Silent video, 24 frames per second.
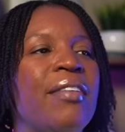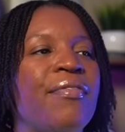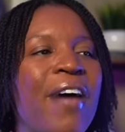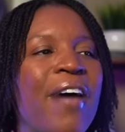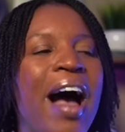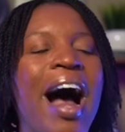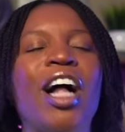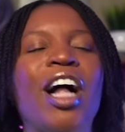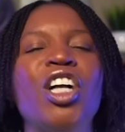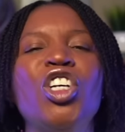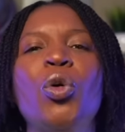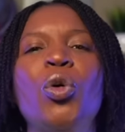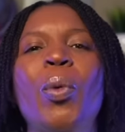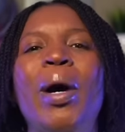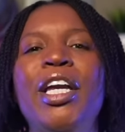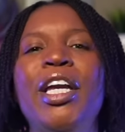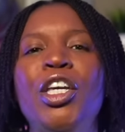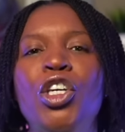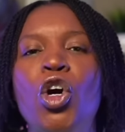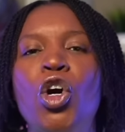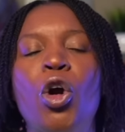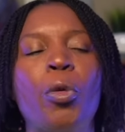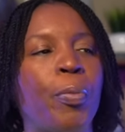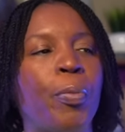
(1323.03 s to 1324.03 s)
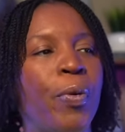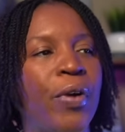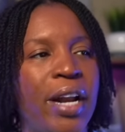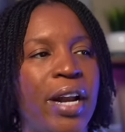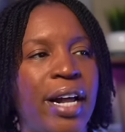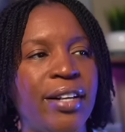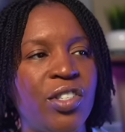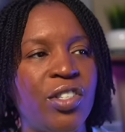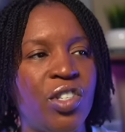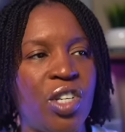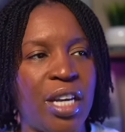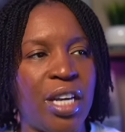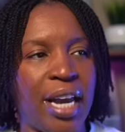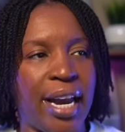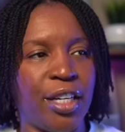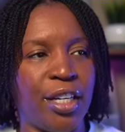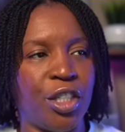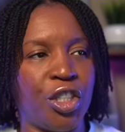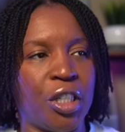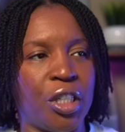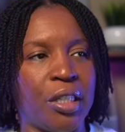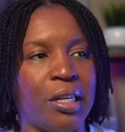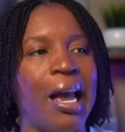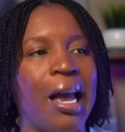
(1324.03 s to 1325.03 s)
evaluate your
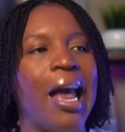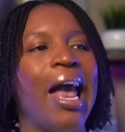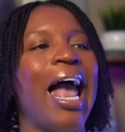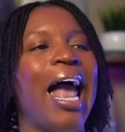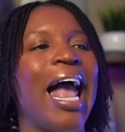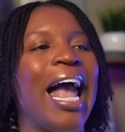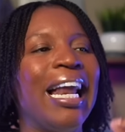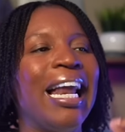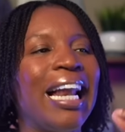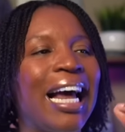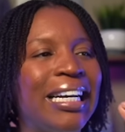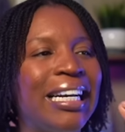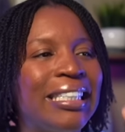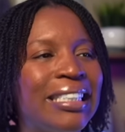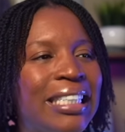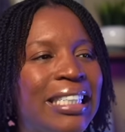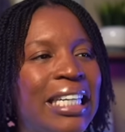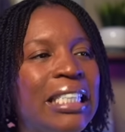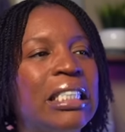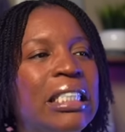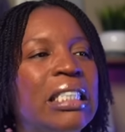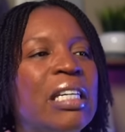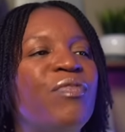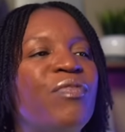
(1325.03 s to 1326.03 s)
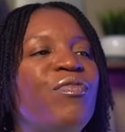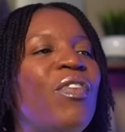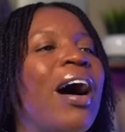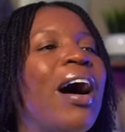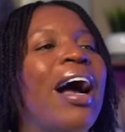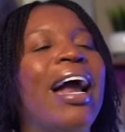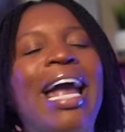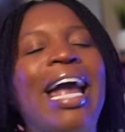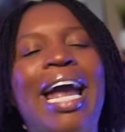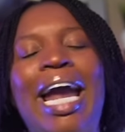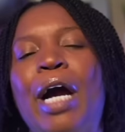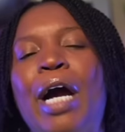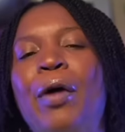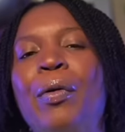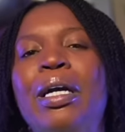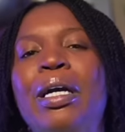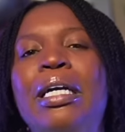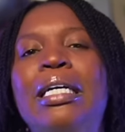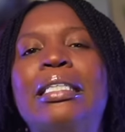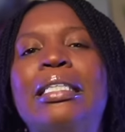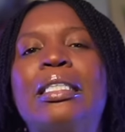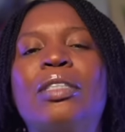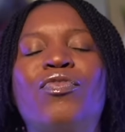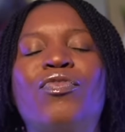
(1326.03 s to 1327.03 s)
pronunciation and identify
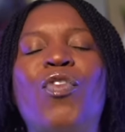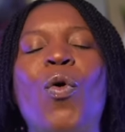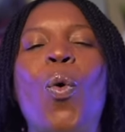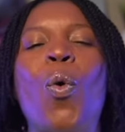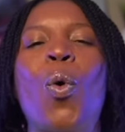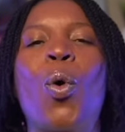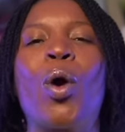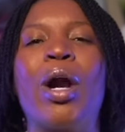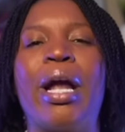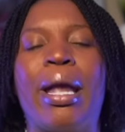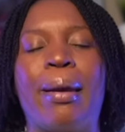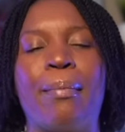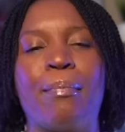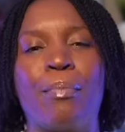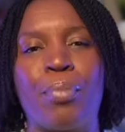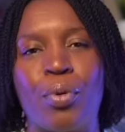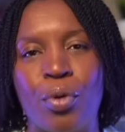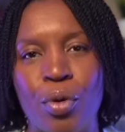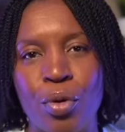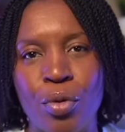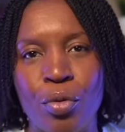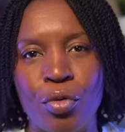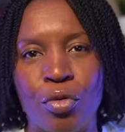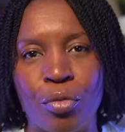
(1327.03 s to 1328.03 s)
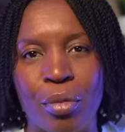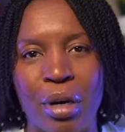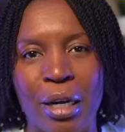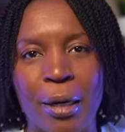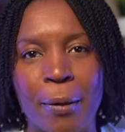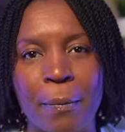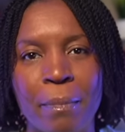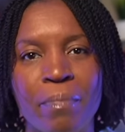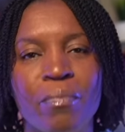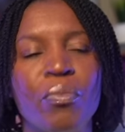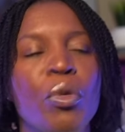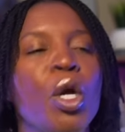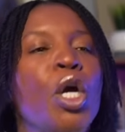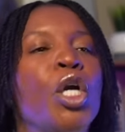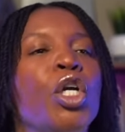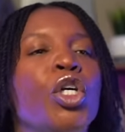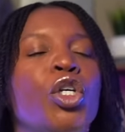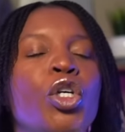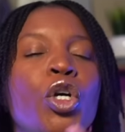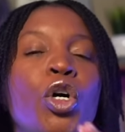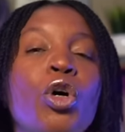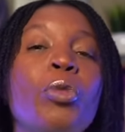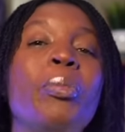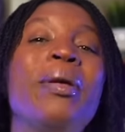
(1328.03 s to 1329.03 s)
areas for improvement.
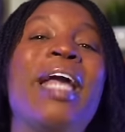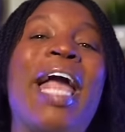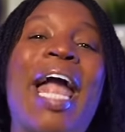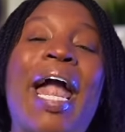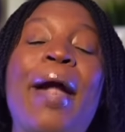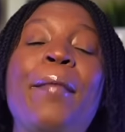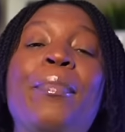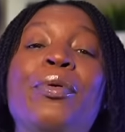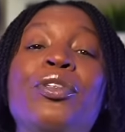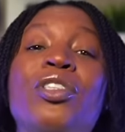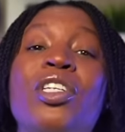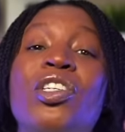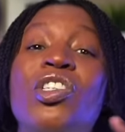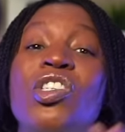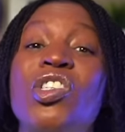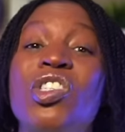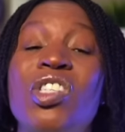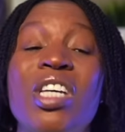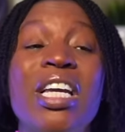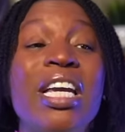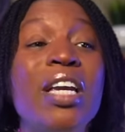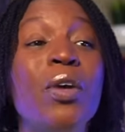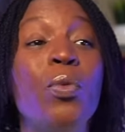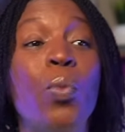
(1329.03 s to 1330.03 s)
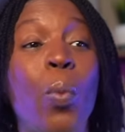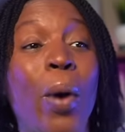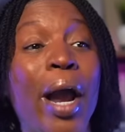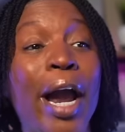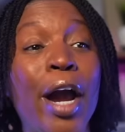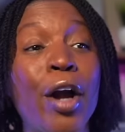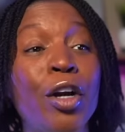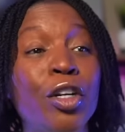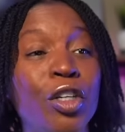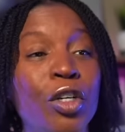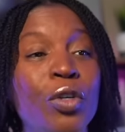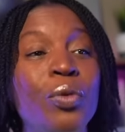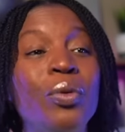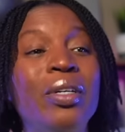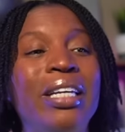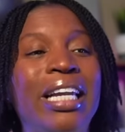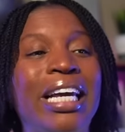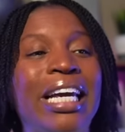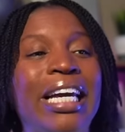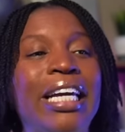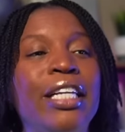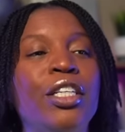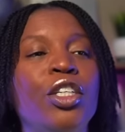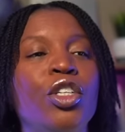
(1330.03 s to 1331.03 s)
You'll be able to see where you
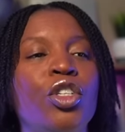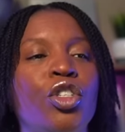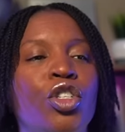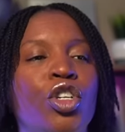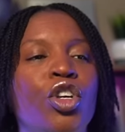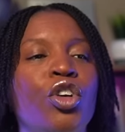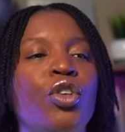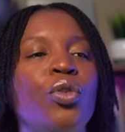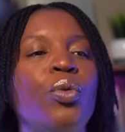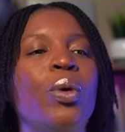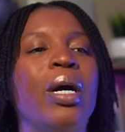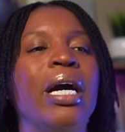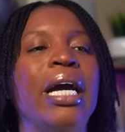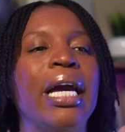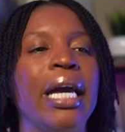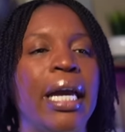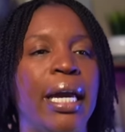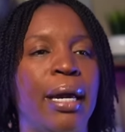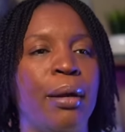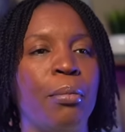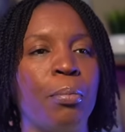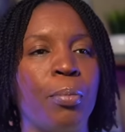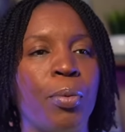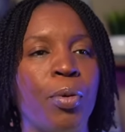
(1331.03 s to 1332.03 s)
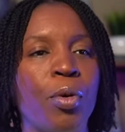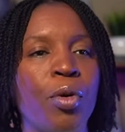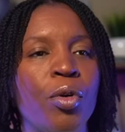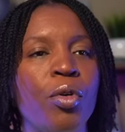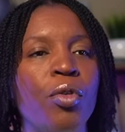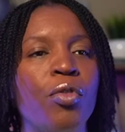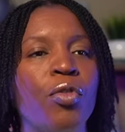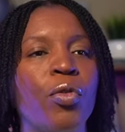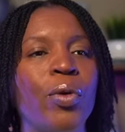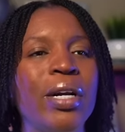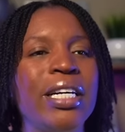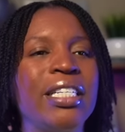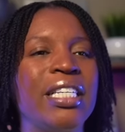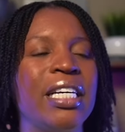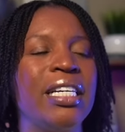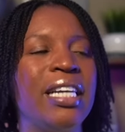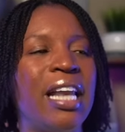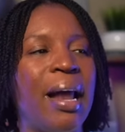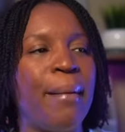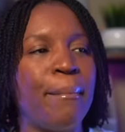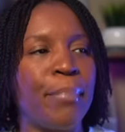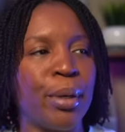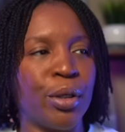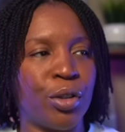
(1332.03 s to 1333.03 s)
need to improve. Reason
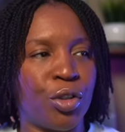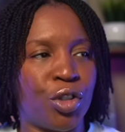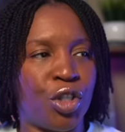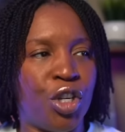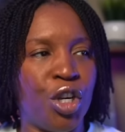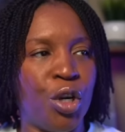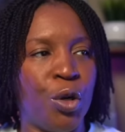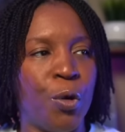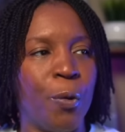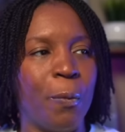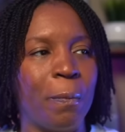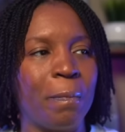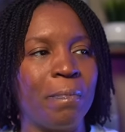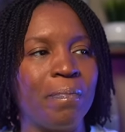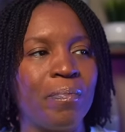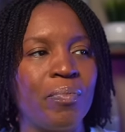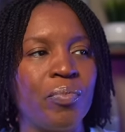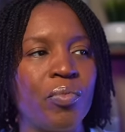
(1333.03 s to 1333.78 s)
number two,